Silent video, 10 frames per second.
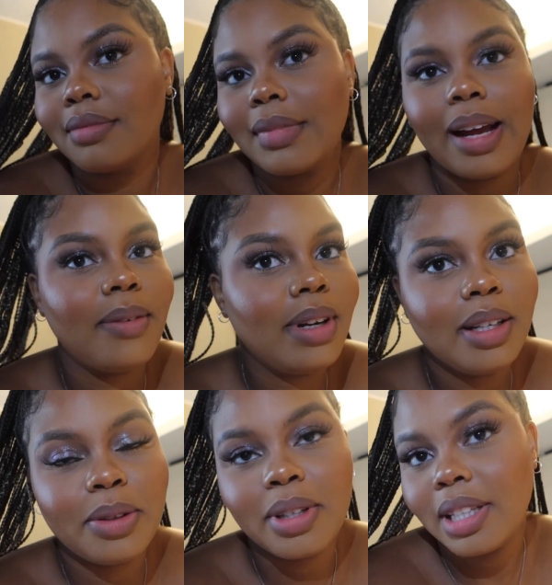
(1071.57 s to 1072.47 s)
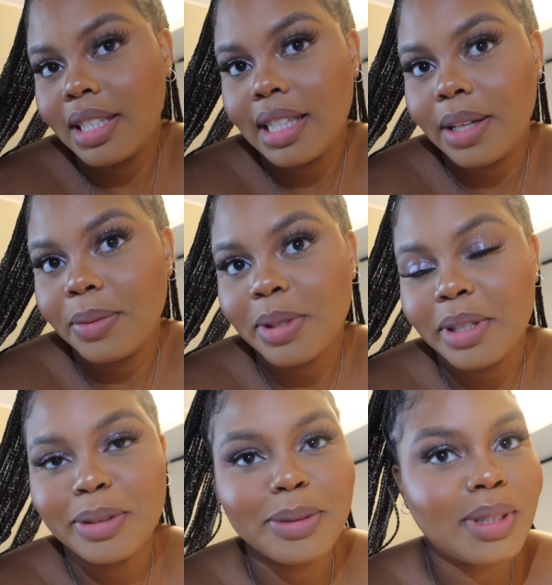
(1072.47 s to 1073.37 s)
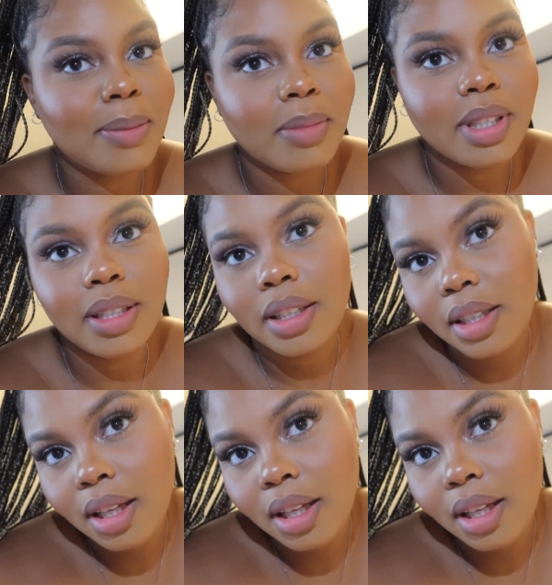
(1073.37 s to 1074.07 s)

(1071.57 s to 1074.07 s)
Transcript: I really thought this life was gonna do something.